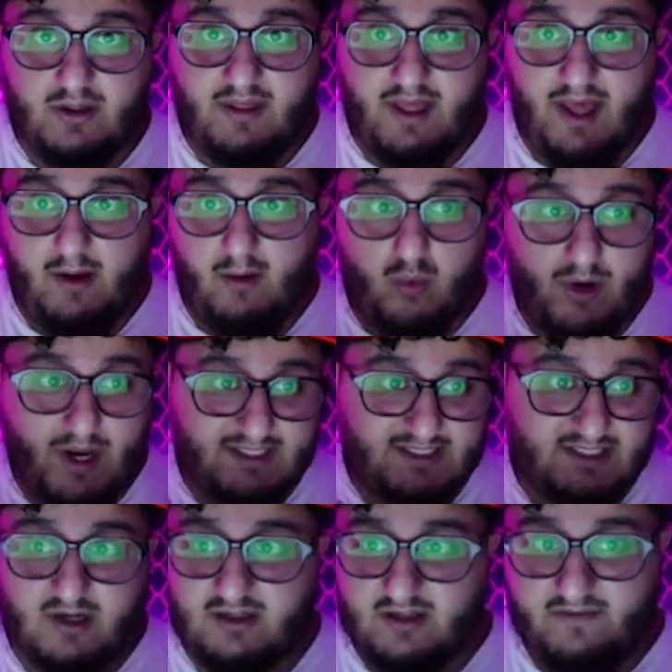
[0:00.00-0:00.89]
that when I
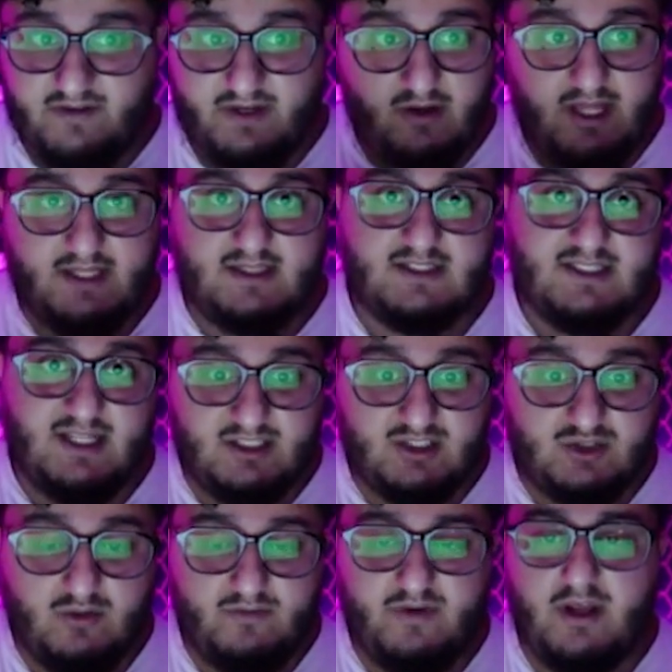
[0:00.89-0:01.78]
start the video like
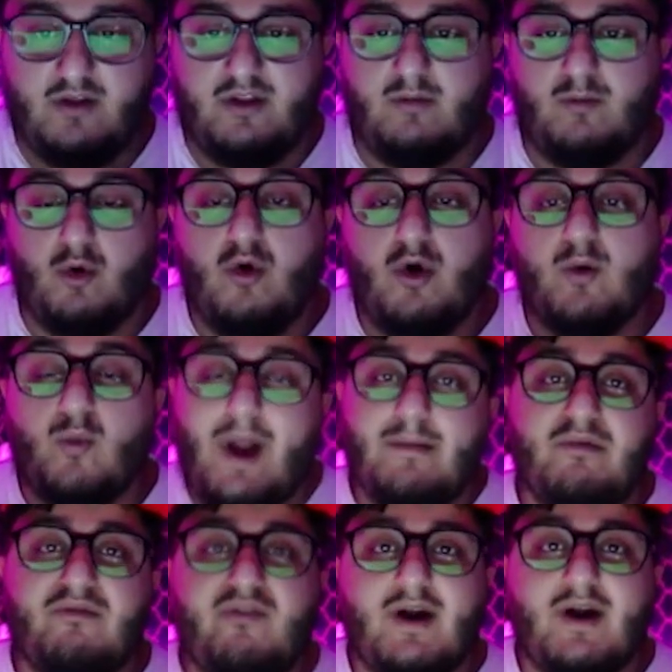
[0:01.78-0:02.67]
this loom video that I'm recording,
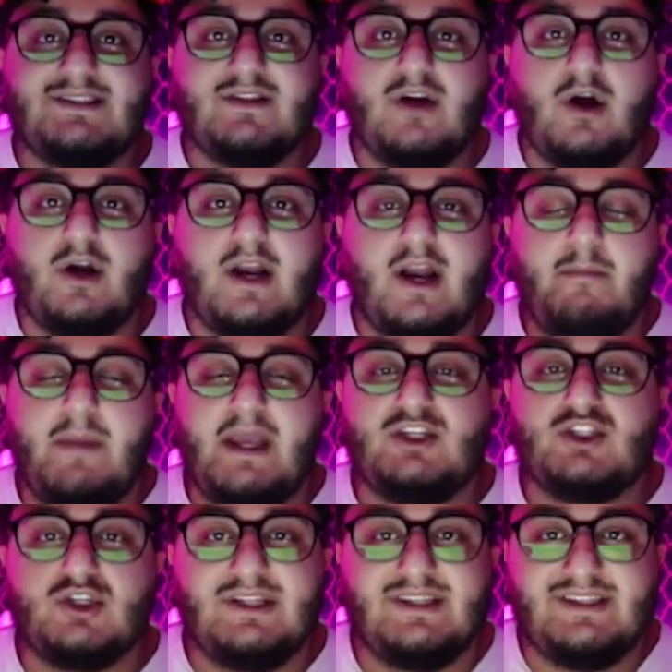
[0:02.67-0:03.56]
right before I start it, I make
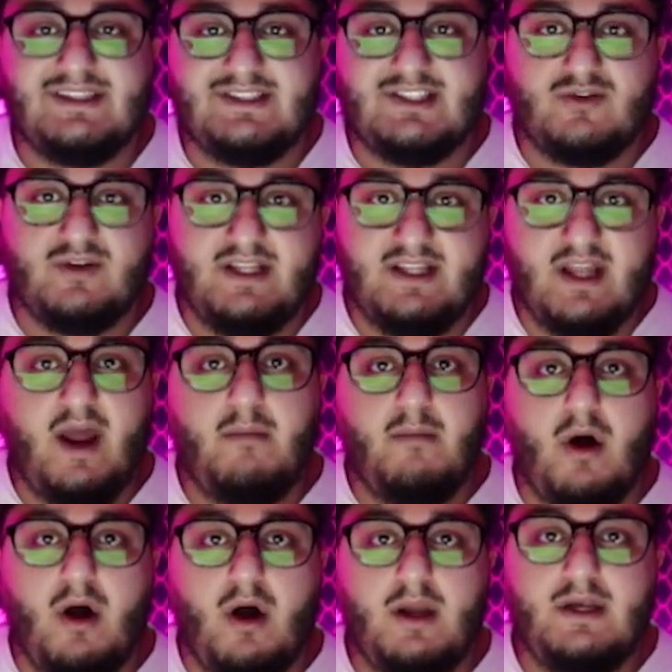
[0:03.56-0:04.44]
sure that the screen that I'm
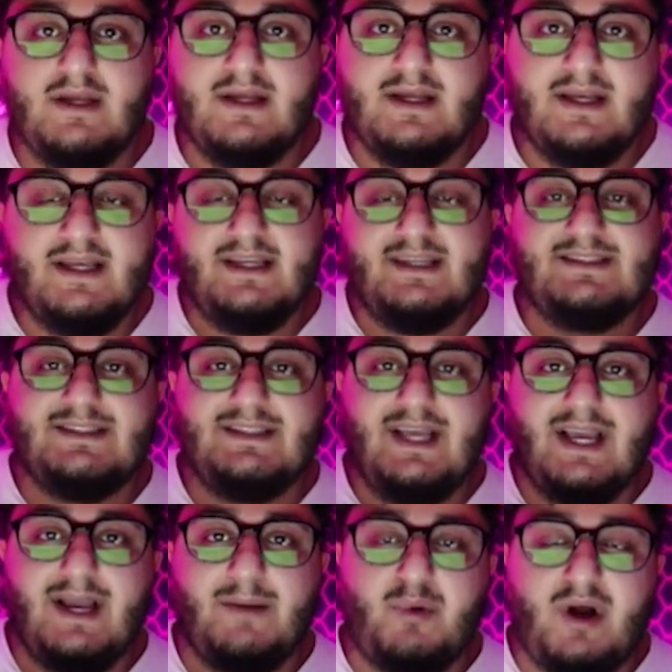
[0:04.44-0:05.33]
on is
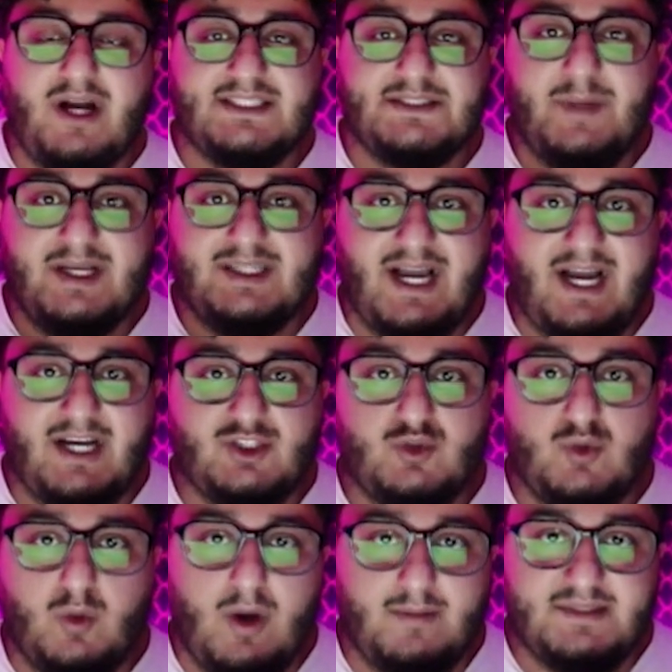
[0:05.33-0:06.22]
the prospect's
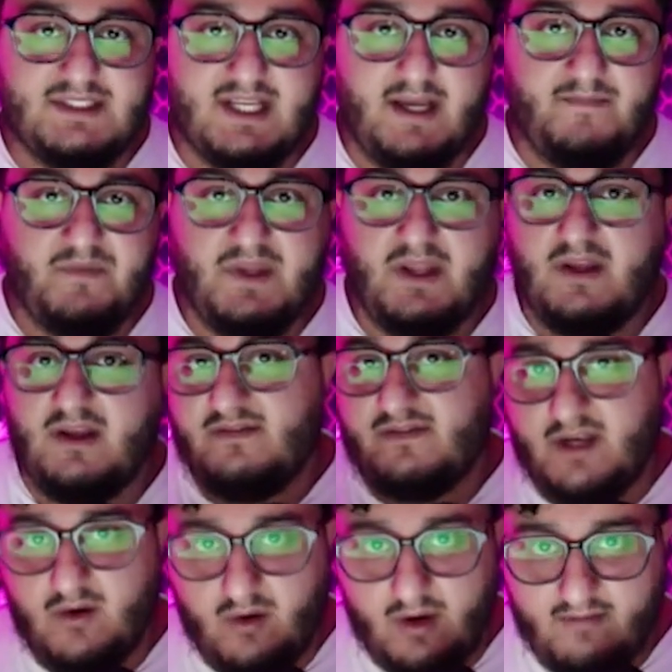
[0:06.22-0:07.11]
actual website. If
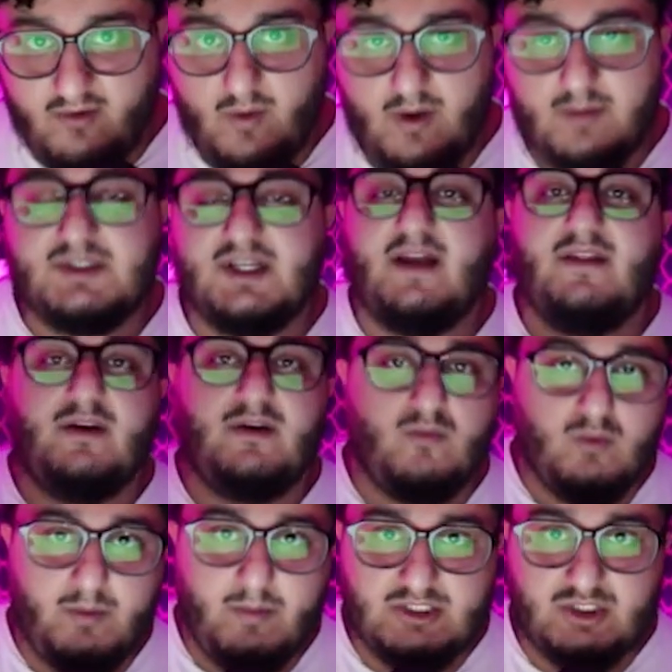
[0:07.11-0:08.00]
they don't have a website, then
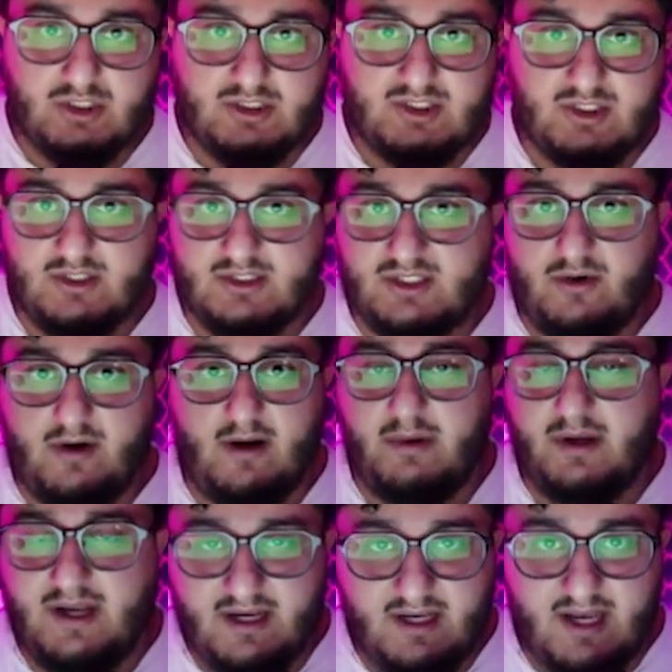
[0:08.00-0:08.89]
we make sure it's their Instagram.
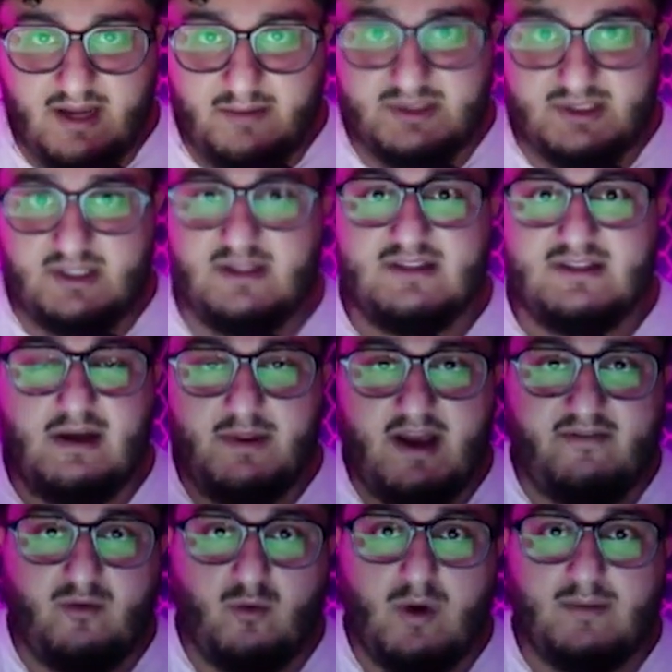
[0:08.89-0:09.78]
But 99% of the time they
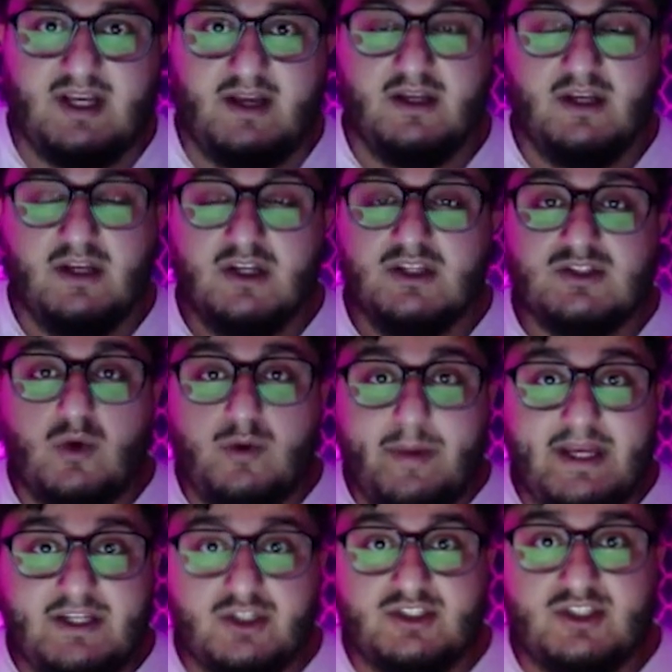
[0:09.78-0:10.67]
have a website. So we
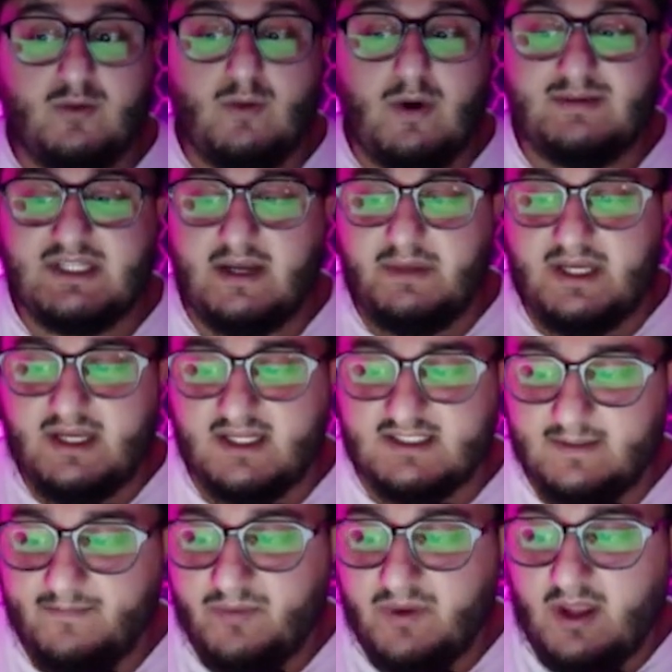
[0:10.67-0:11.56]
make sure it's their website,
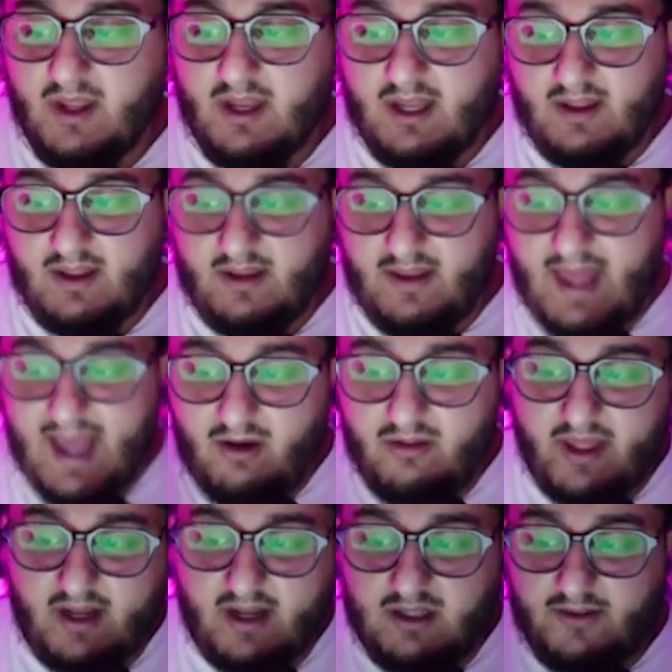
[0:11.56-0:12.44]
because now
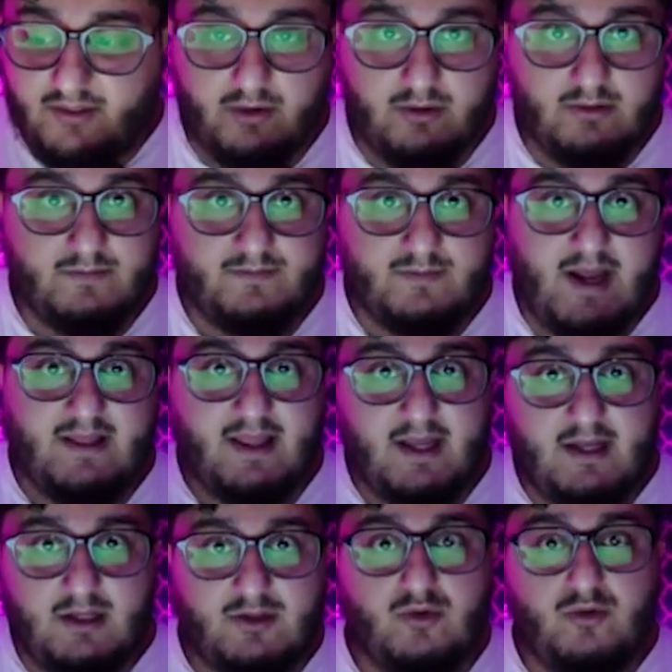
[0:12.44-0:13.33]
they click through, right? They
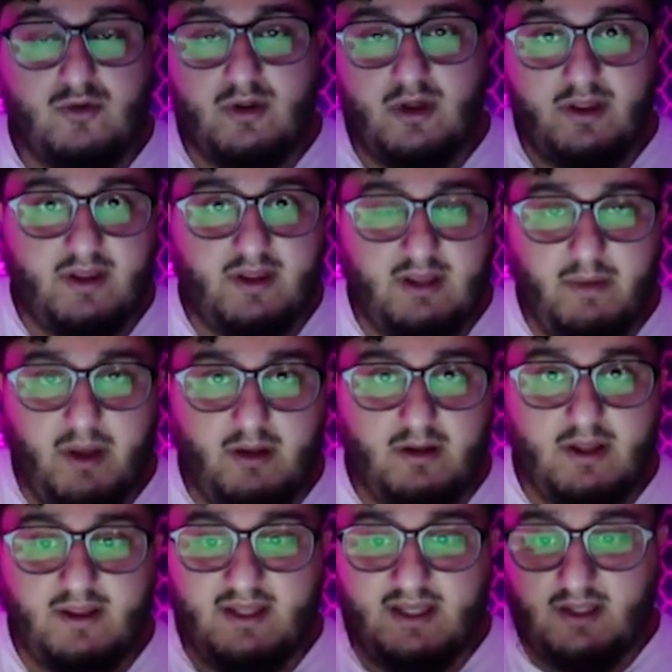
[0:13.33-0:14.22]
click through the
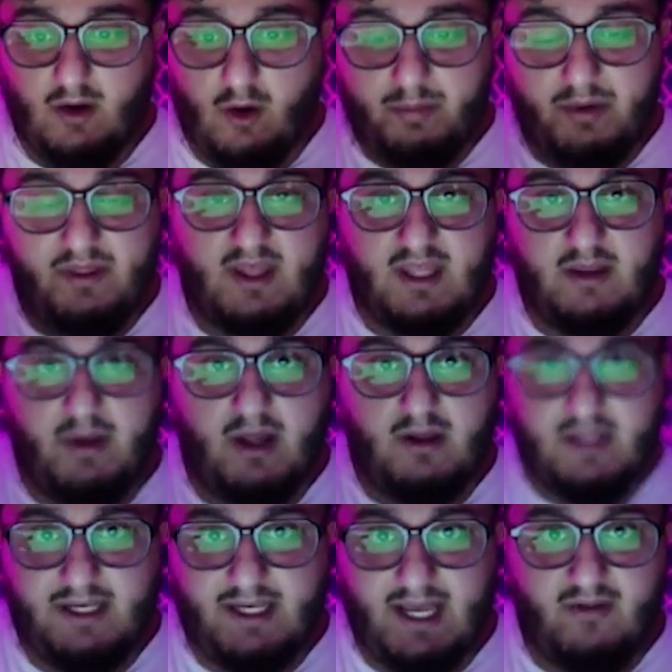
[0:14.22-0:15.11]
email and they open the
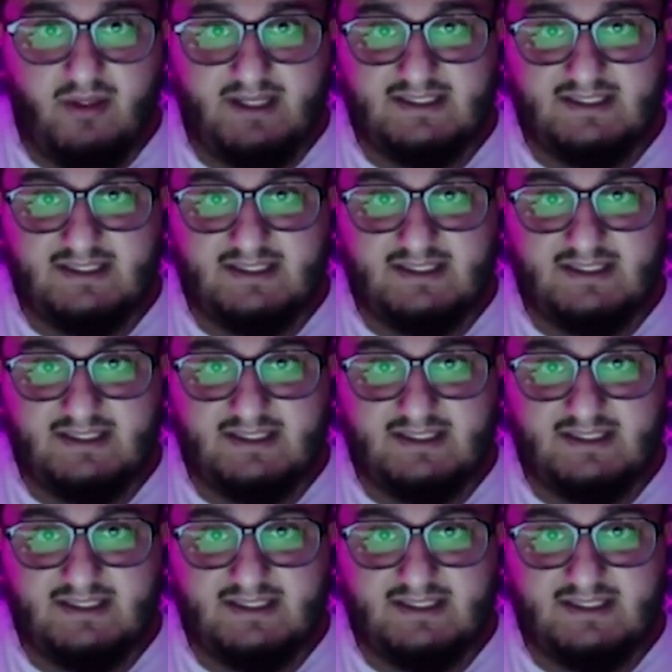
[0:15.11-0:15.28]
email, and now they